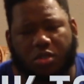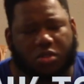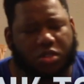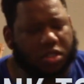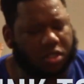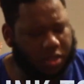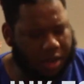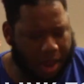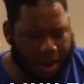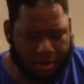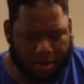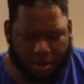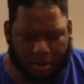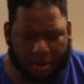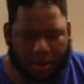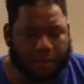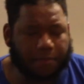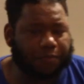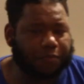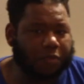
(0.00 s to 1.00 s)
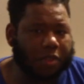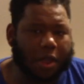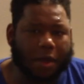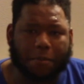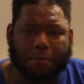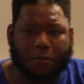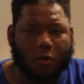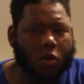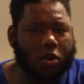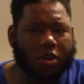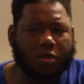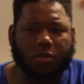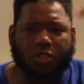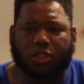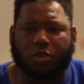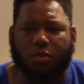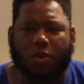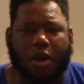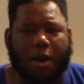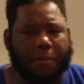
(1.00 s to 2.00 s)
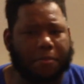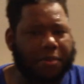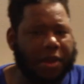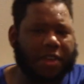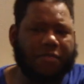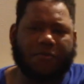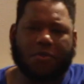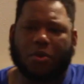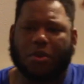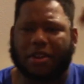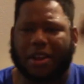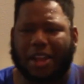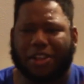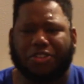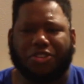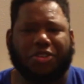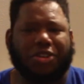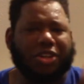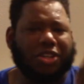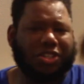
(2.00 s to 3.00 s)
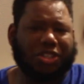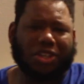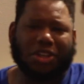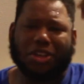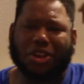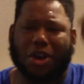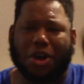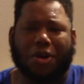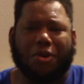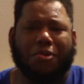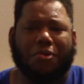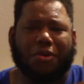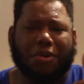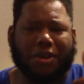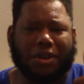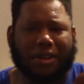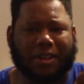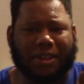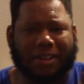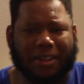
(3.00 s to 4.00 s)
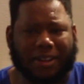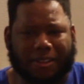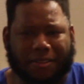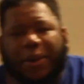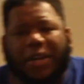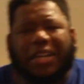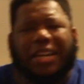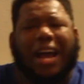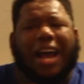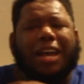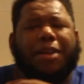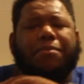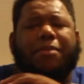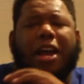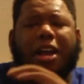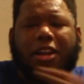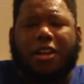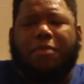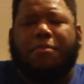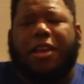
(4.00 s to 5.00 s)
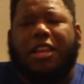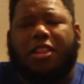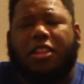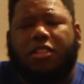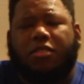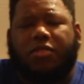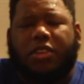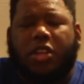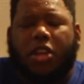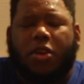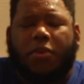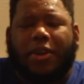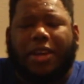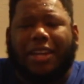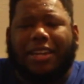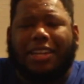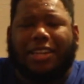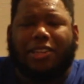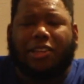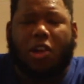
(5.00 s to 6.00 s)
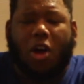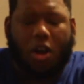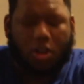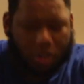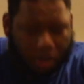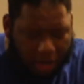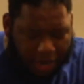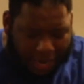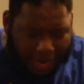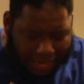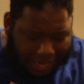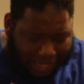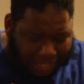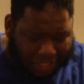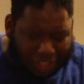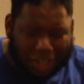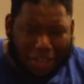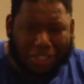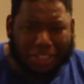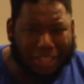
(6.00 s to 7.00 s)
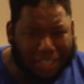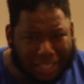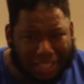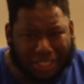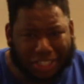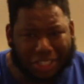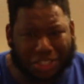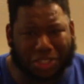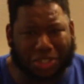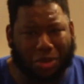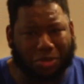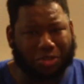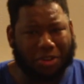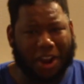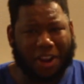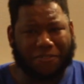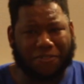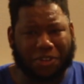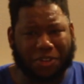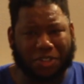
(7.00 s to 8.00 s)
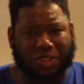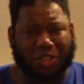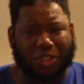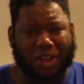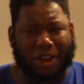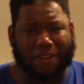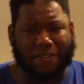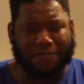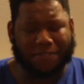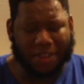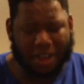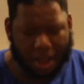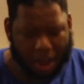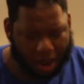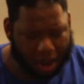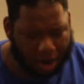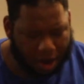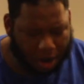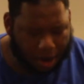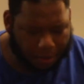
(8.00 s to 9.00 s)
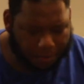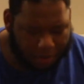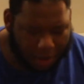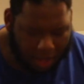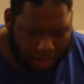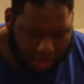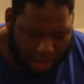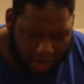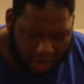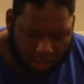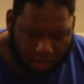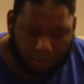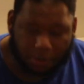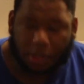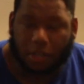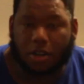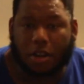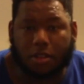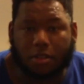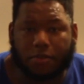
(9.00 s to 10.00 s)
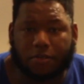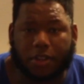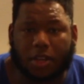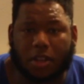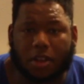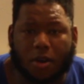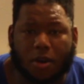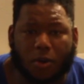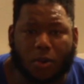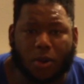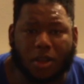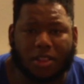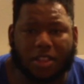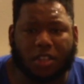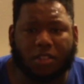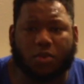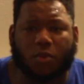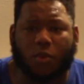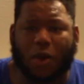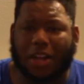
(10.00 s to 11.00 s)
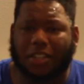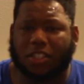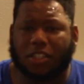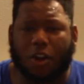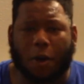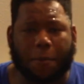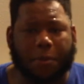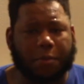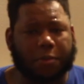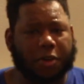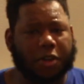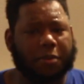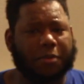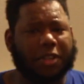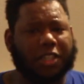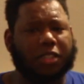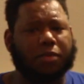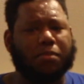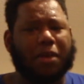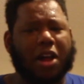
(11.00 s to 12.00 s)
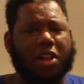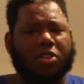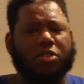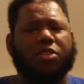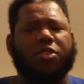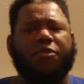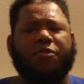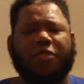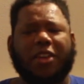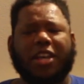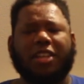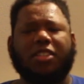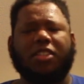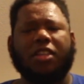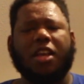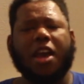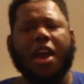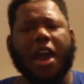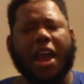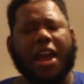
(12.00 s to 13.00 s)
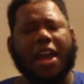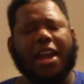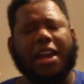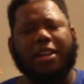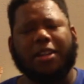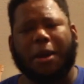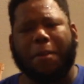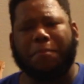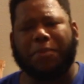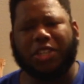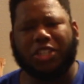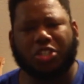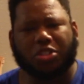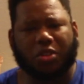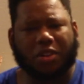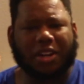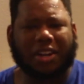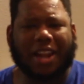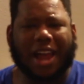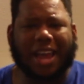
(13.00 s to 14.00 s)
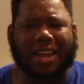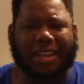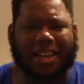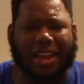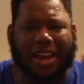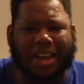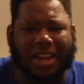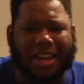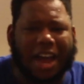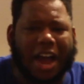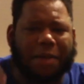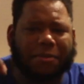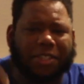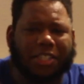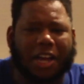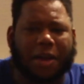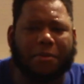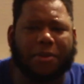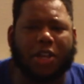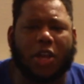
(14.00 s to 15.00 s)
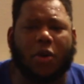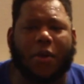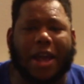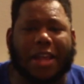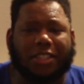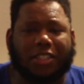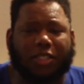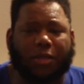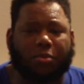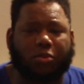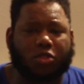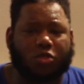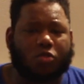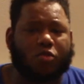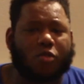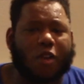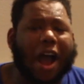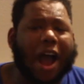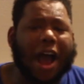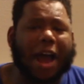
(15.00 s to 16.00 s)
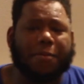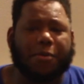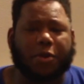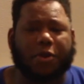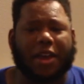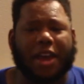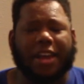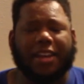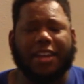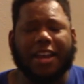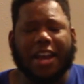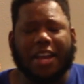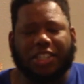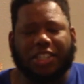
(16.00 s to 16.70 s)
You just download it. Order what you want, pay for it, and you're good to go. But I'm not gonna make this video any longer. It is delicious. Go try it for yourself. That has been another video. Thanks for watching. Hope it put a big smile on your face. And be sure to like, comment down below, and subscribe, okay?